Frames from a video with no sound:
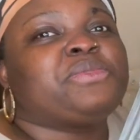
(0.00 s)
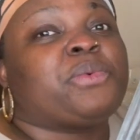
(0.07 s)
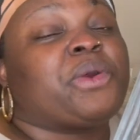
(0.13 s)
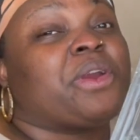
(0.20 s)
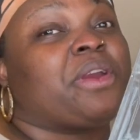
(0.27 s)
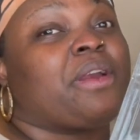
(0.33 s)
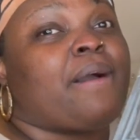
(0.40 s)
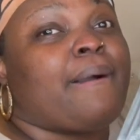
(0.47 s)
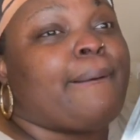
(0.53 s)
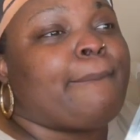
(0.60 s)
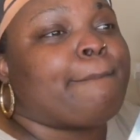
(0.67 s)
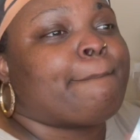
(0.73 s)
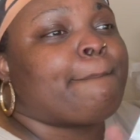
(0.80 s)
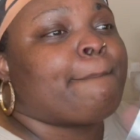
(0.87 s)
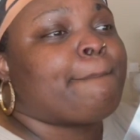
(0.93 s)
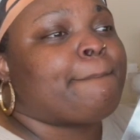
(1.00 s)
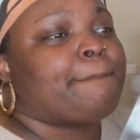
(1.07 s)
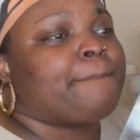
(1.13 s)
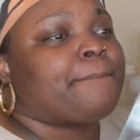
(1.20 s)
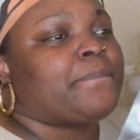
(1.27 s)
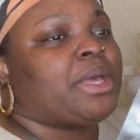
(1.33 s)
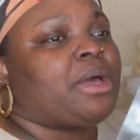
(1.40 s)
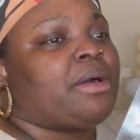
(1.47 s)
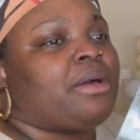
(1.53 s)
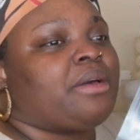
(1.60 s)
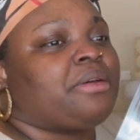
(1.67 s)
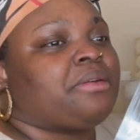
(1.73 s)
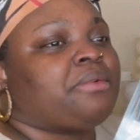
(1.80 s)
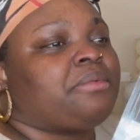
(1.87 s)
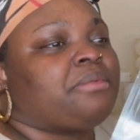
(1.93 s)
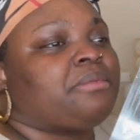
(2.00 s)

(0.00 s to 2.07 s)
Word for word: were um, uh,